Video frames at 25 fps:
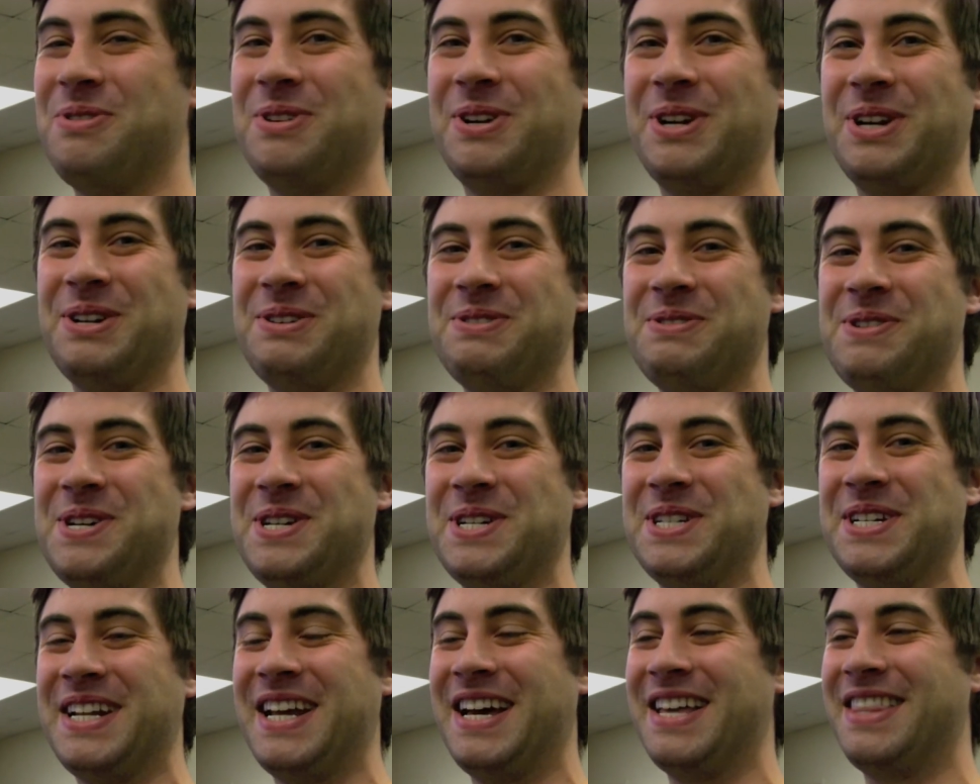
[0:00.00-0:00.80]
We're gonna
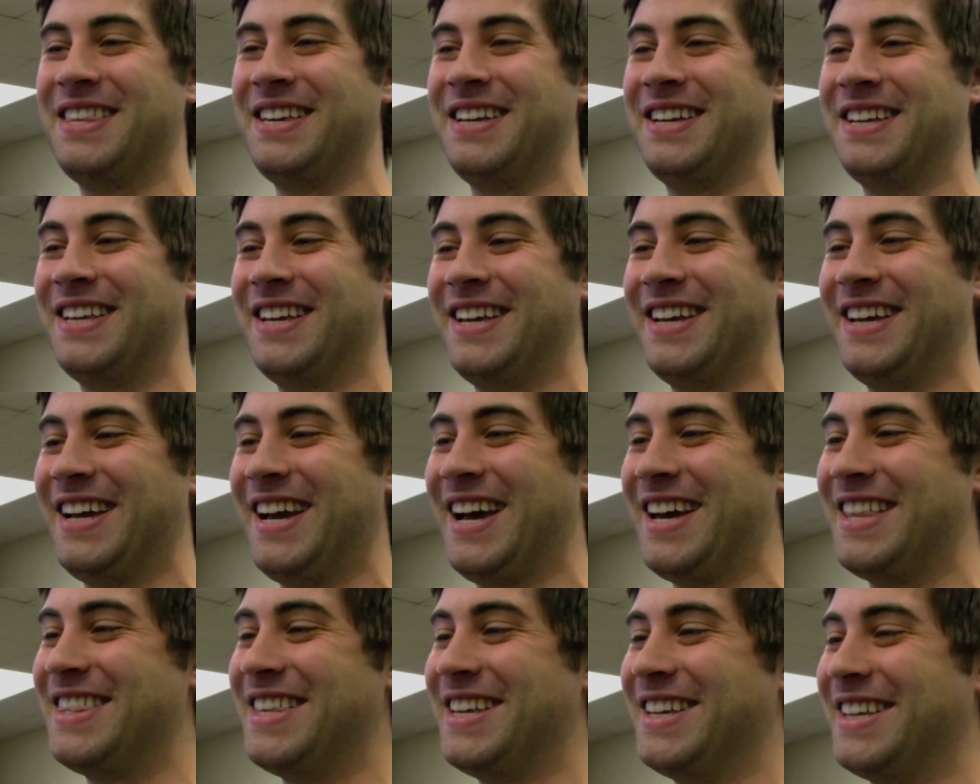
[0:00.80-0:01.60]
win. I think.
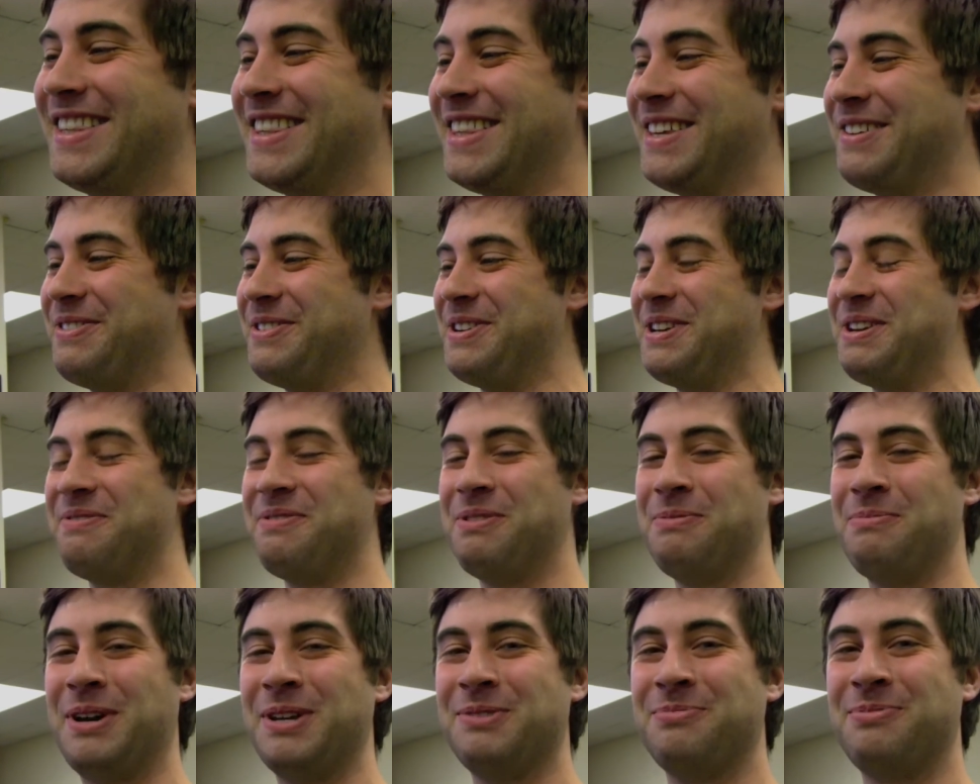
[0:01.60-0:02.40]
I think that we have
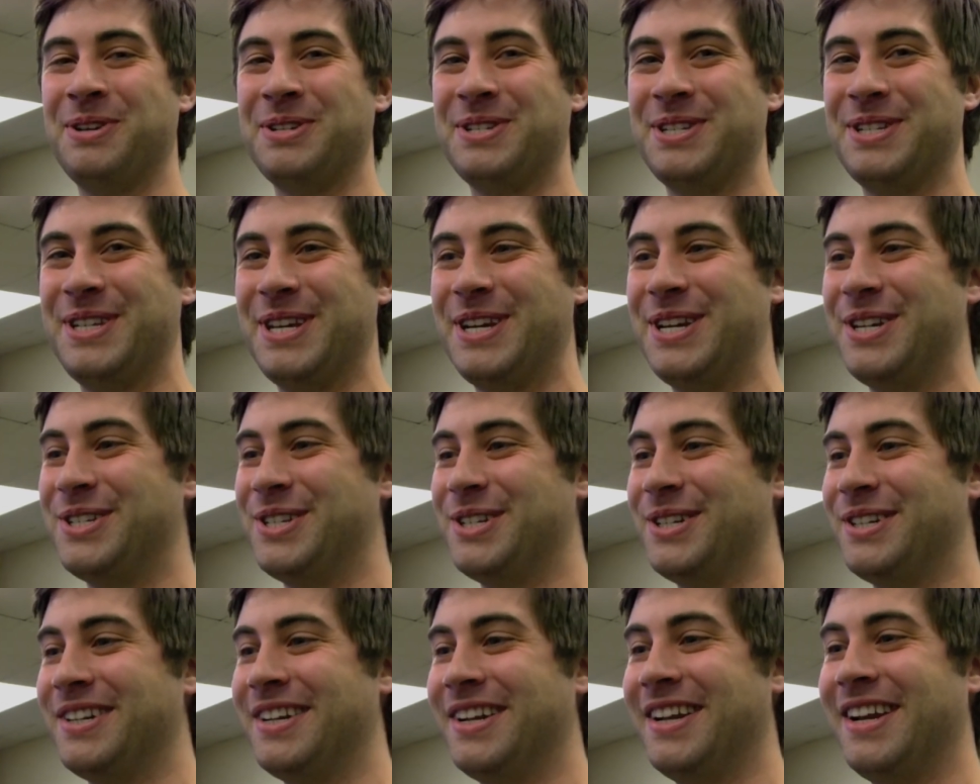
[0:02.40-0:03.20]
the best
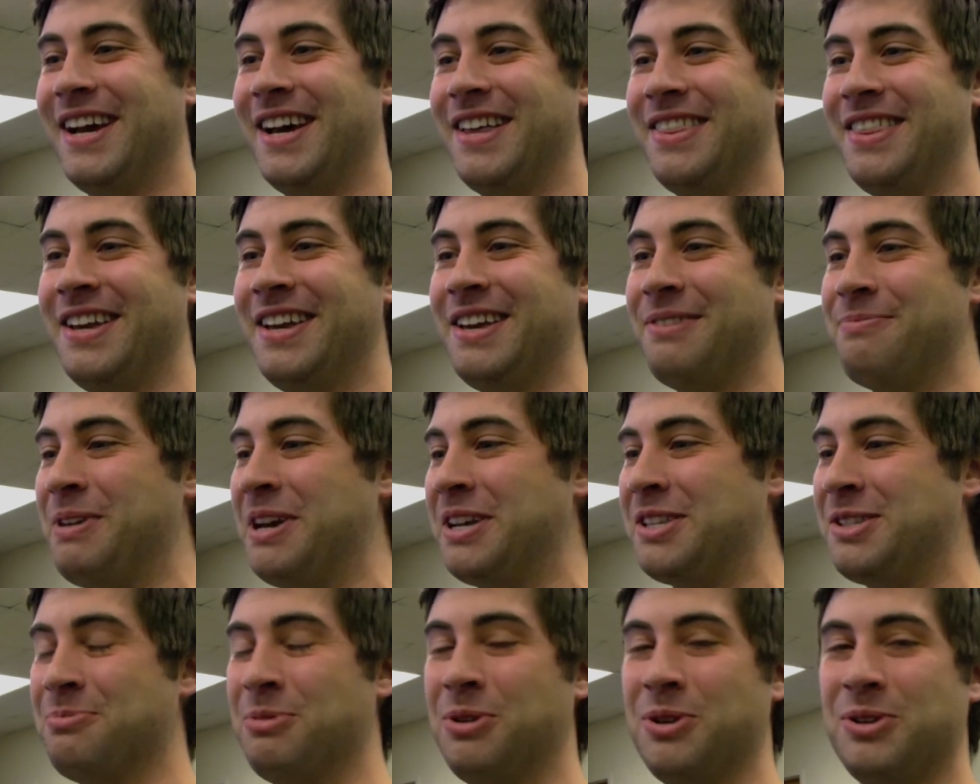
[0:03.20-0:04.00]
presentation. I think it
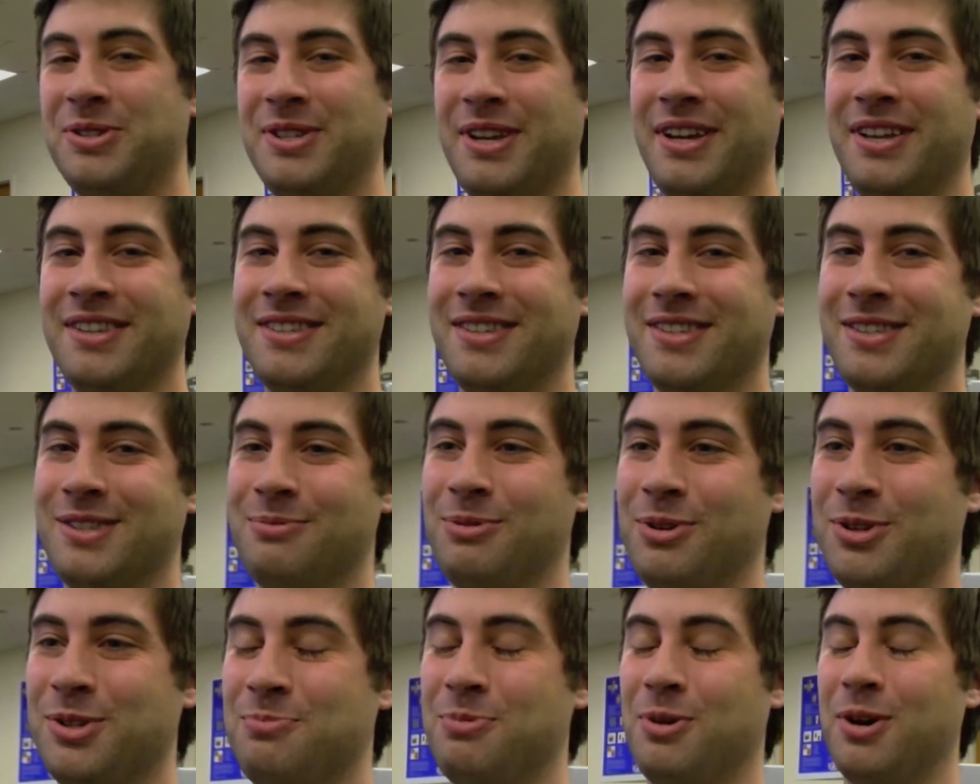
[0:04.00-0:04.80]
makes the most sense. It's the
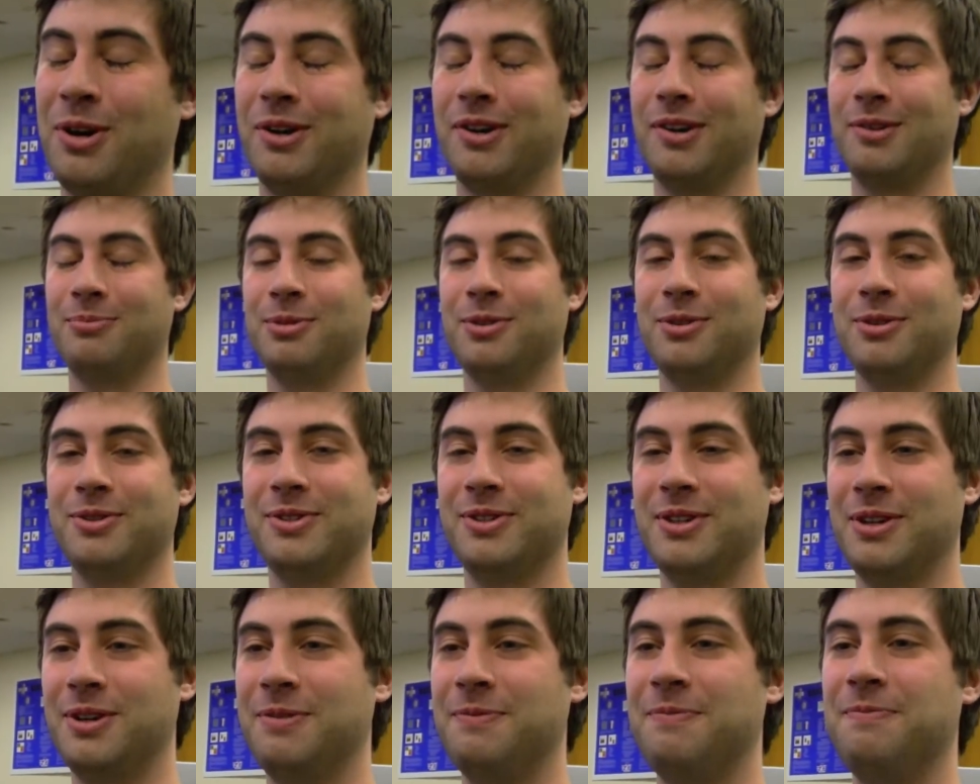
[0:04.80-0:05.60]
most marketable.
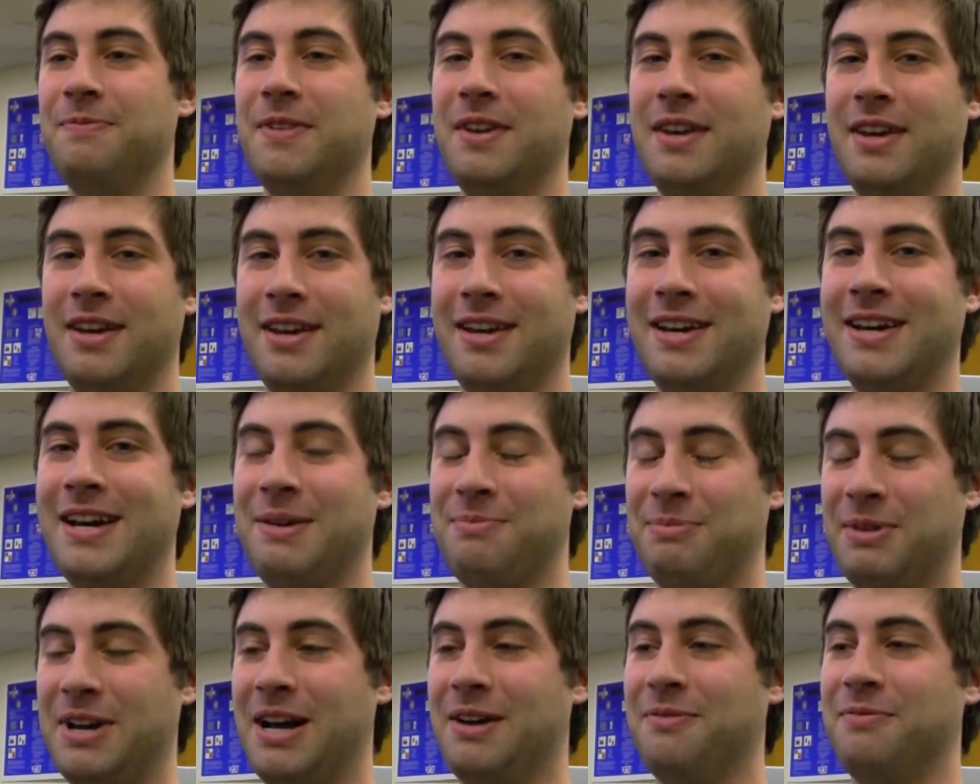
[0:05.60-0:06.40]
So
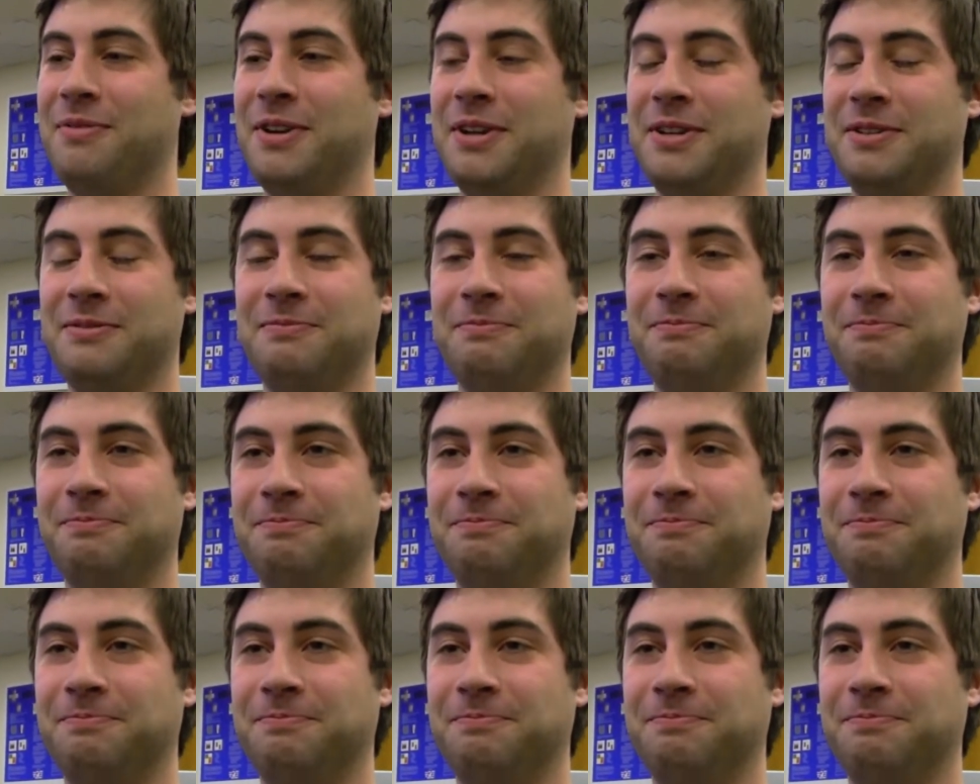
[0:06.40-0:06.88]
I'm confident.